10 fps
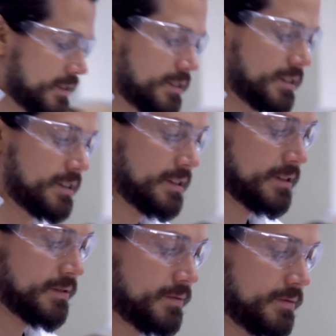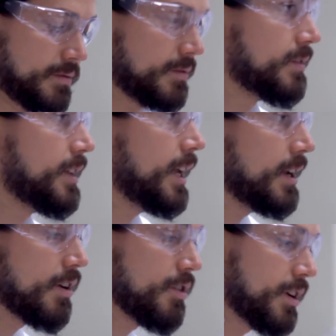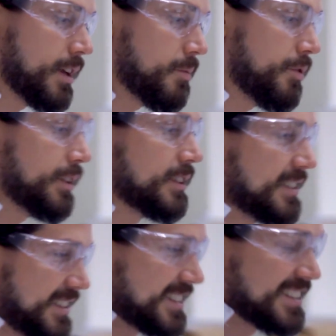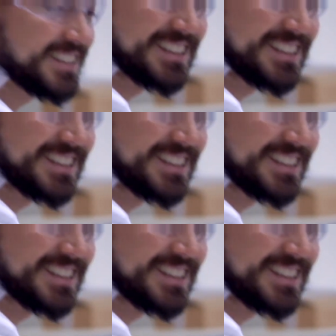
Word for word: tissue and organs. And this proves that